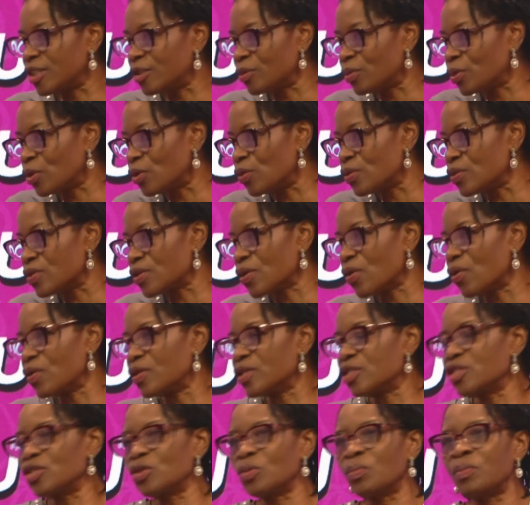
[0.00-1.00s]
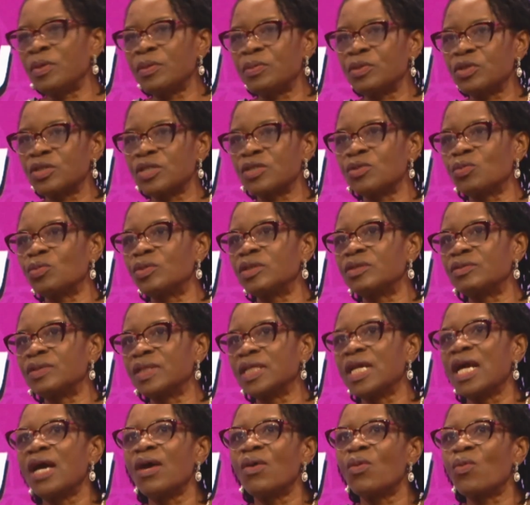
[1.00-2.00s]
blue zones. People just
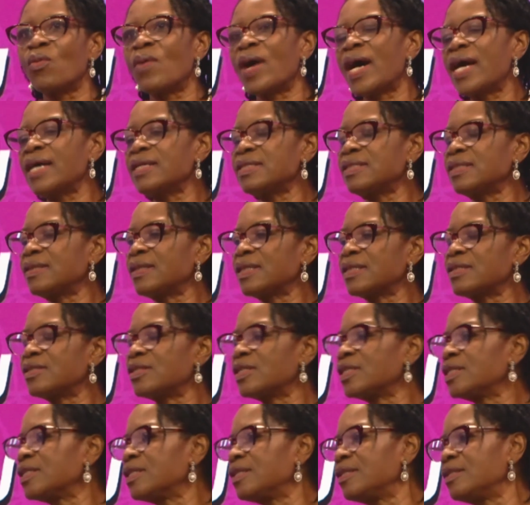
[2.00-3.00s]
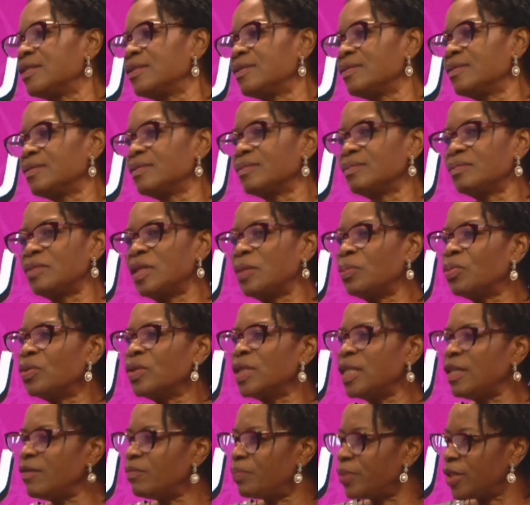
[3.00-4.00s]
wondering, why is it that certain people
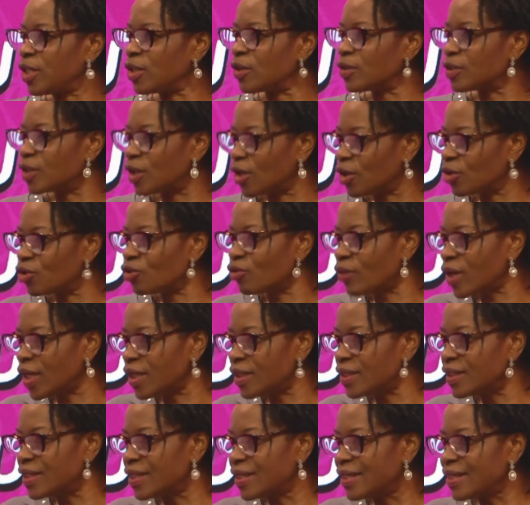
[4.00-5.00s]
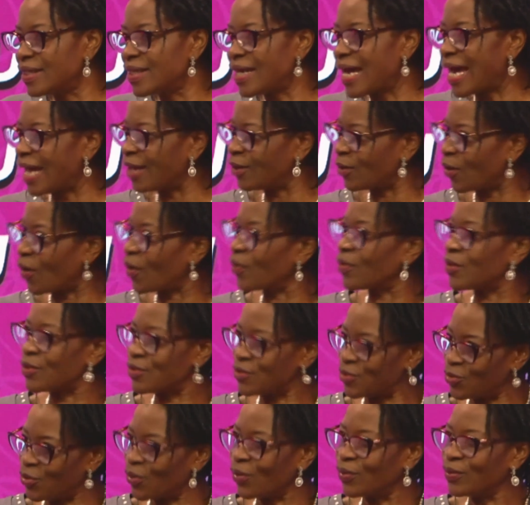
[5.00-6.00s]
live beyond 100 and
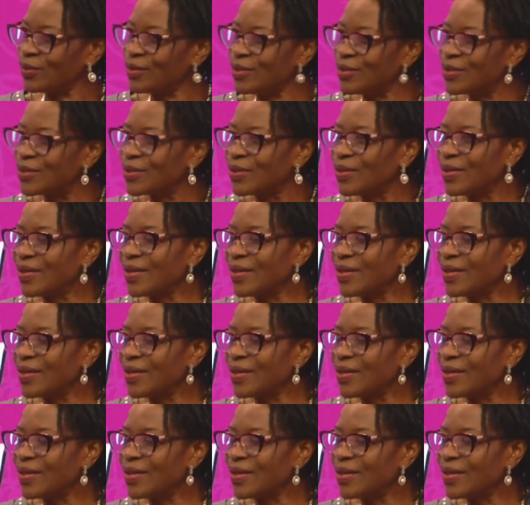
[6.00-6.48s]
others don't?